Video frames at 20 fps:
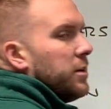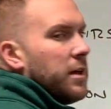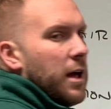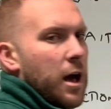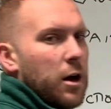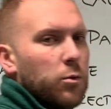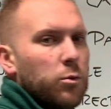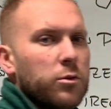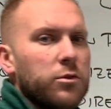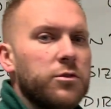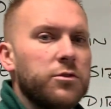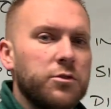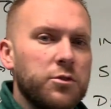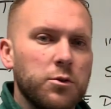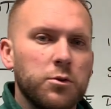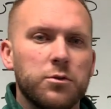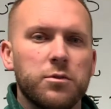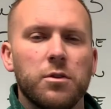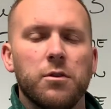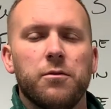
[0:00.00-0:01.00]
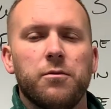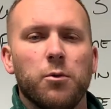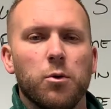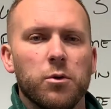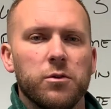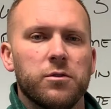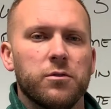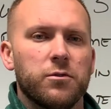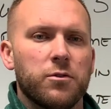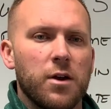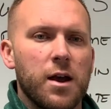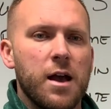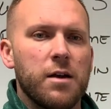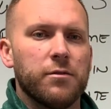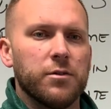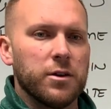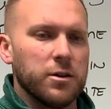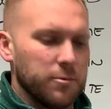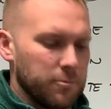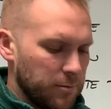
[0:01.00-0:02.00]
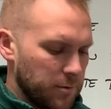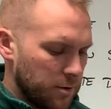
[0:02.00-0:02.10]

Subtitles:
downwards due to the force of gravity.